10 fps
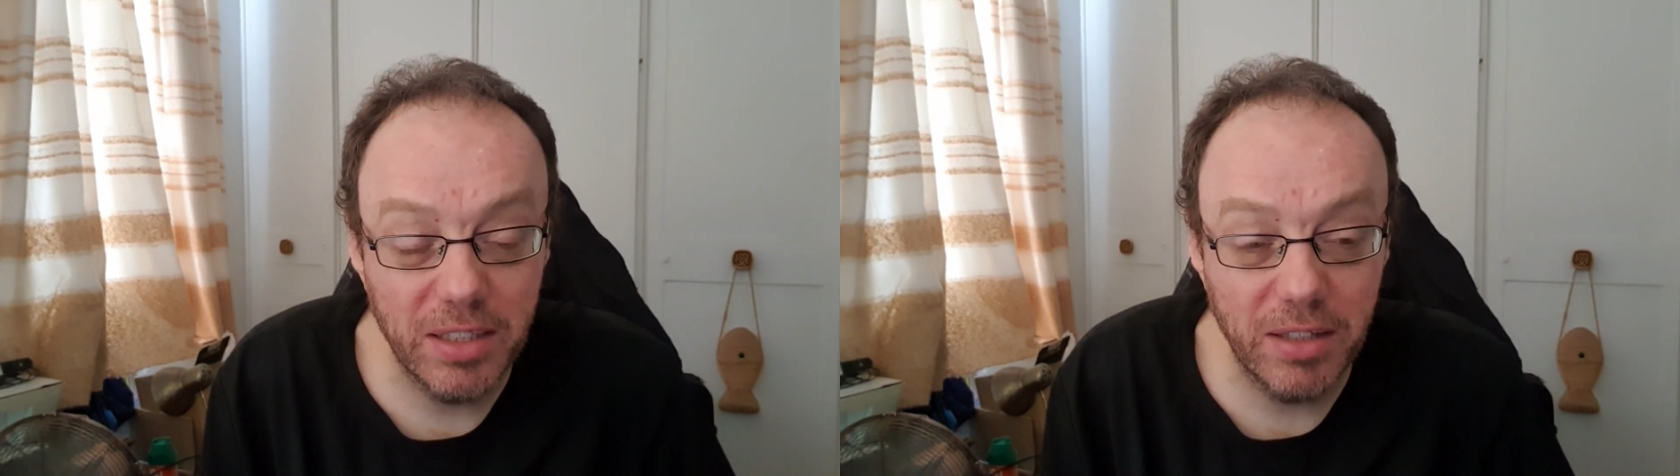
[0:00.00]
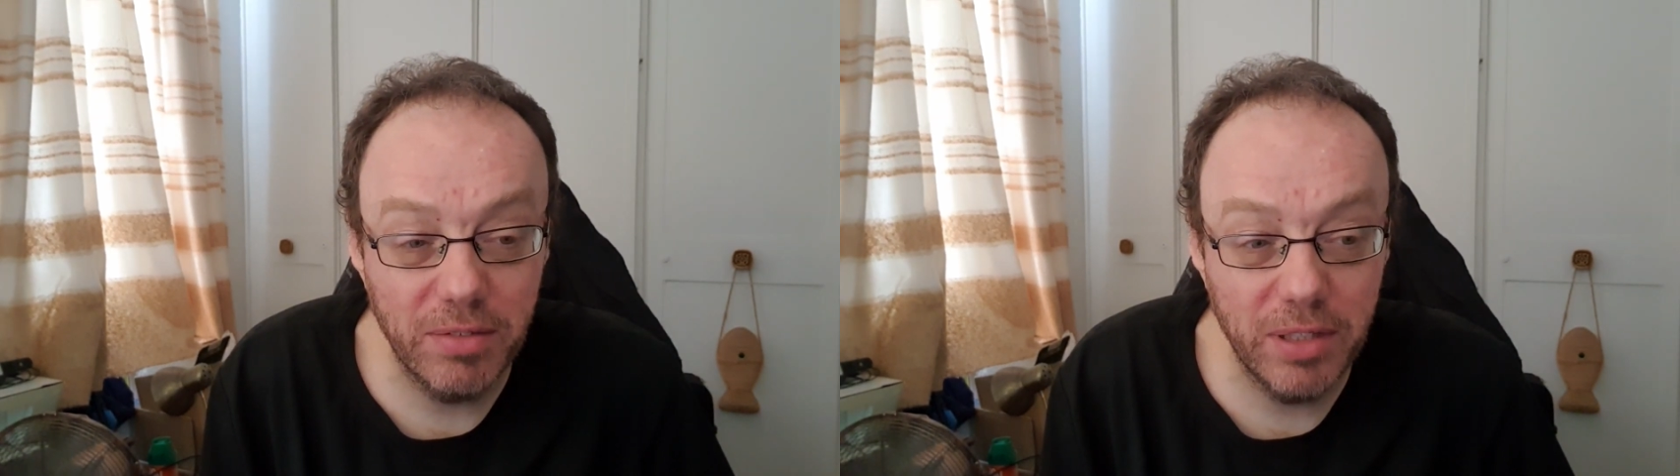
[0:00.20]

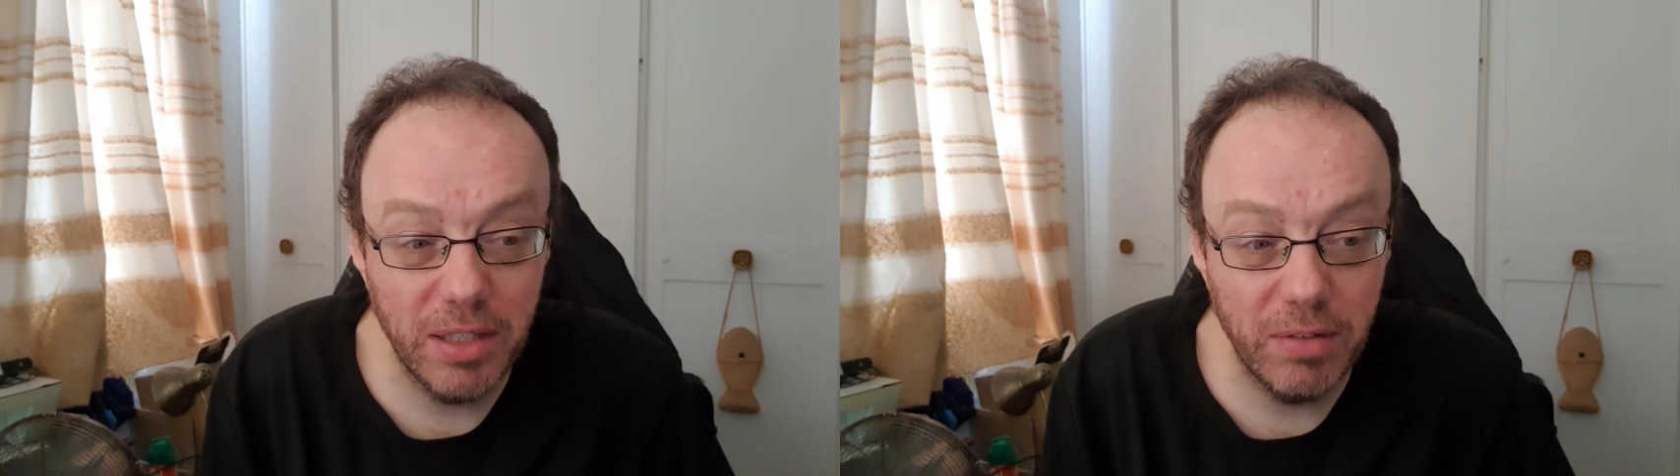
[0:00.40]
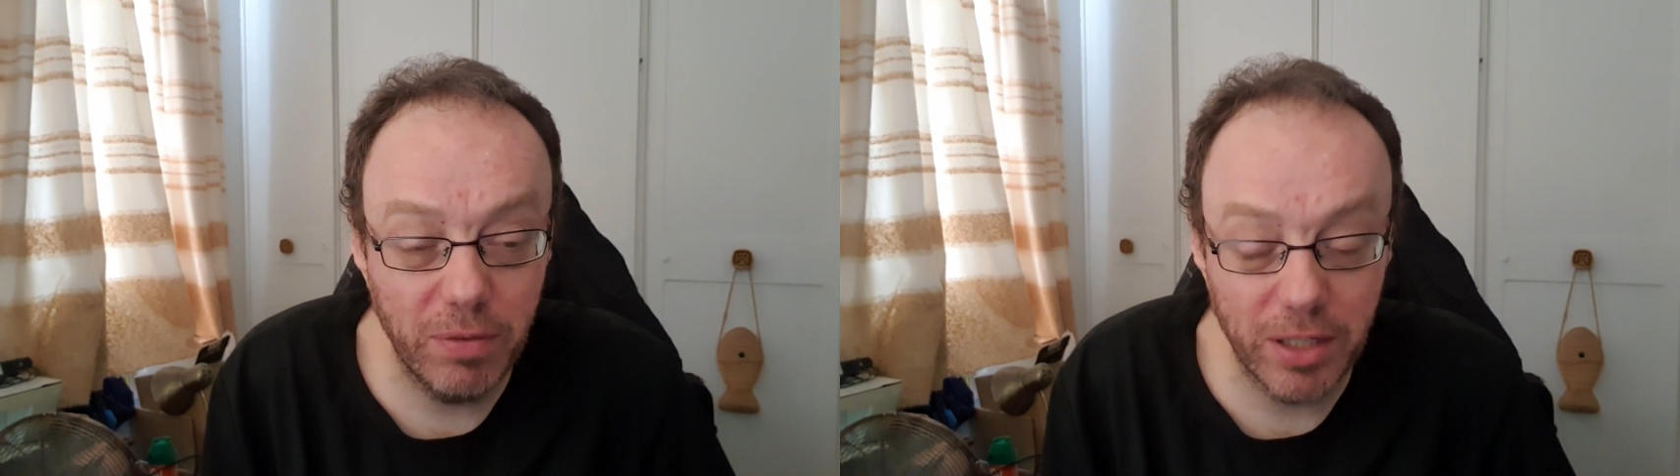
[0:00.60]
of
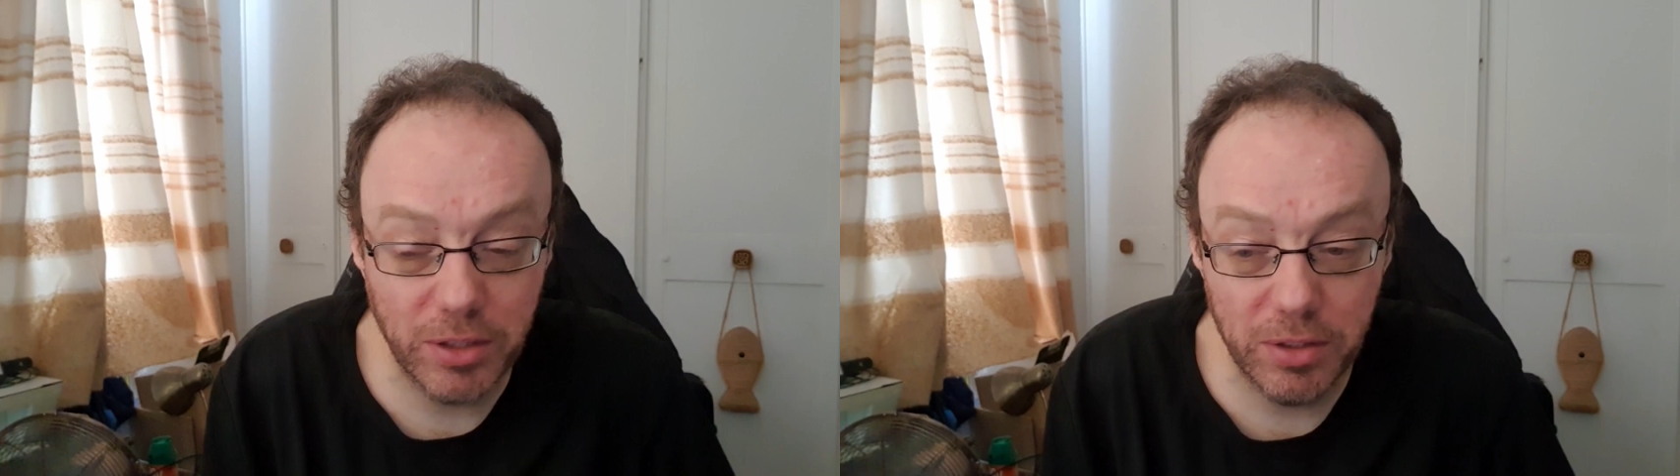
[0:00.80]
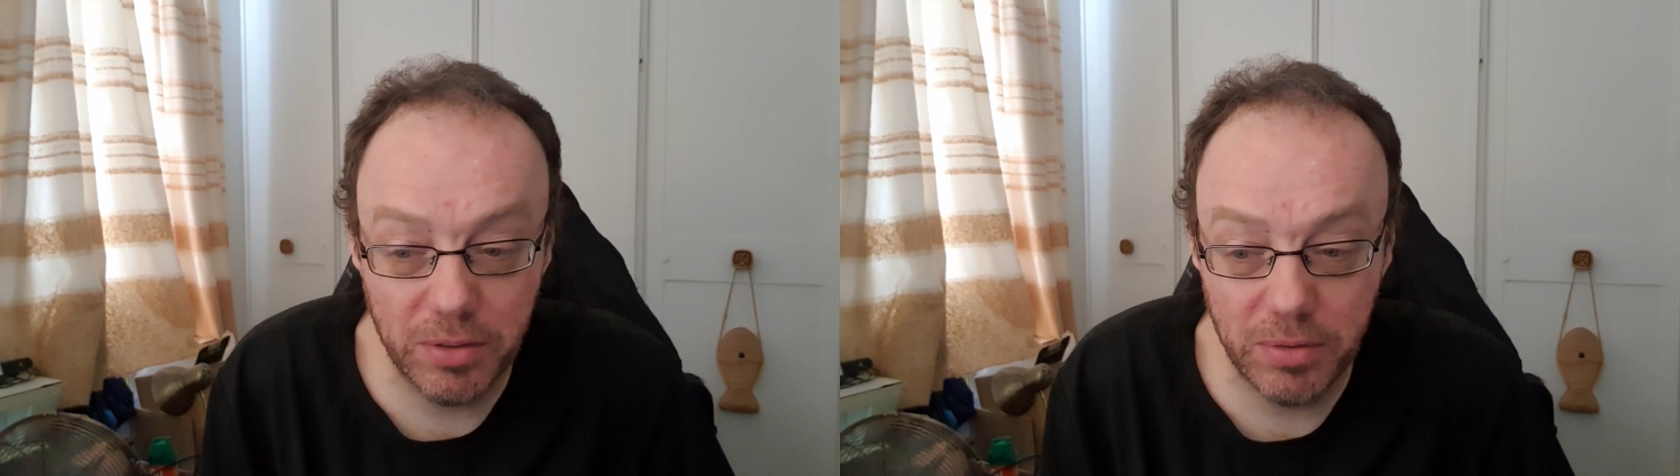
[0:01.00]
the Flat
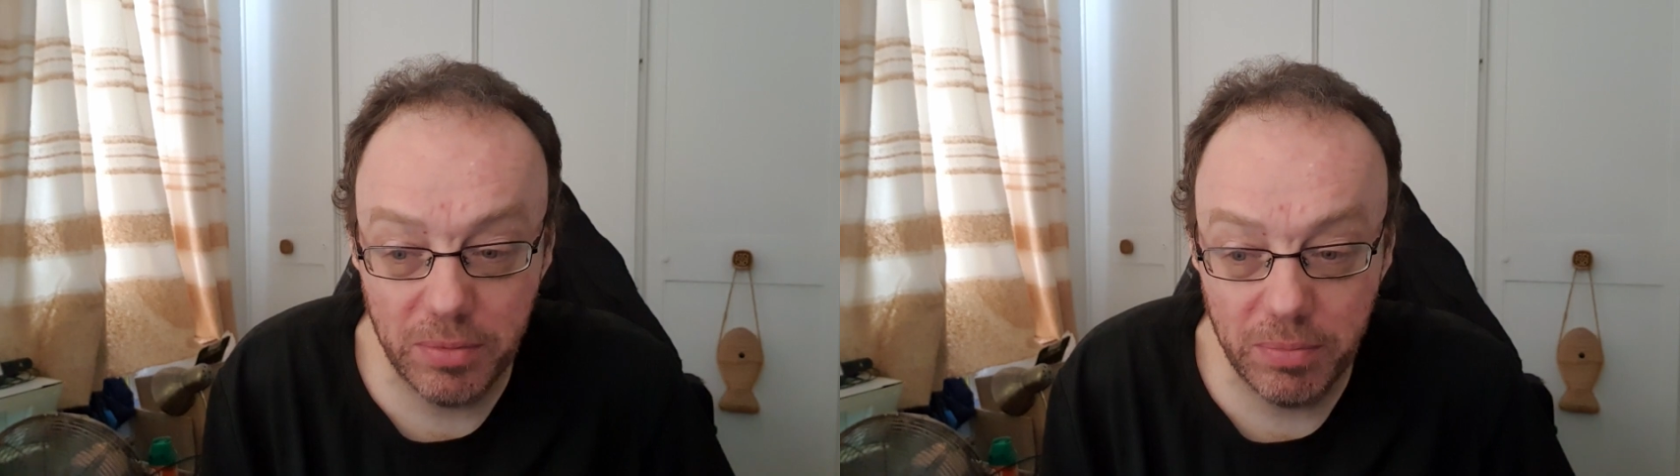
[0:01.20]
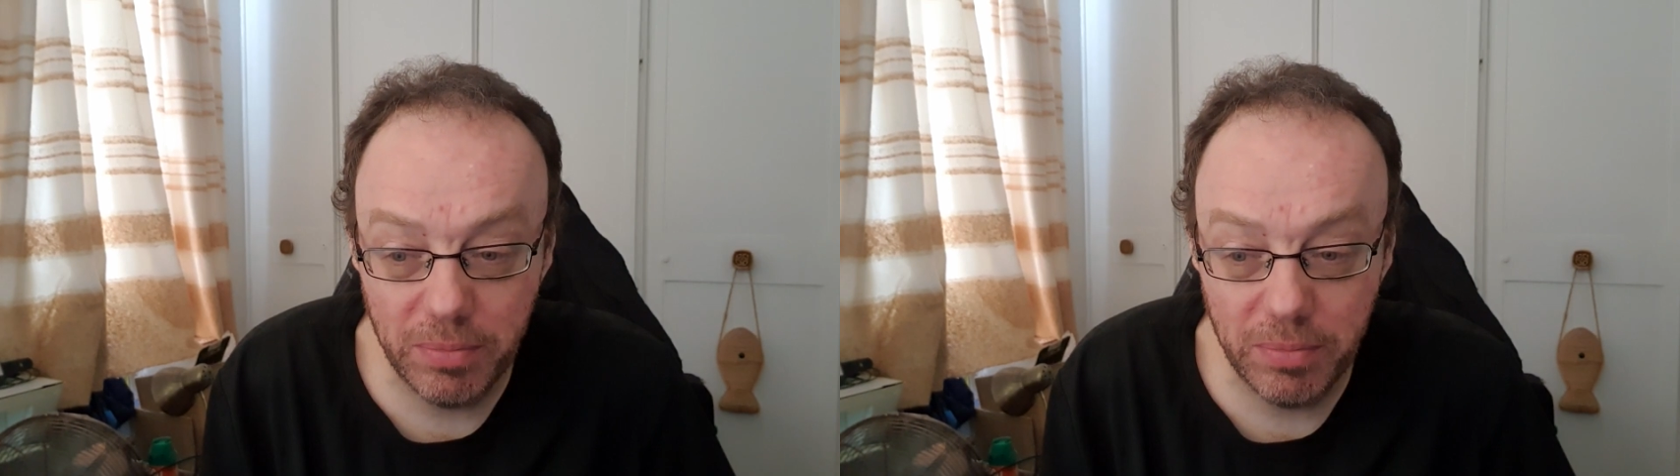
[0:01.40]
Earth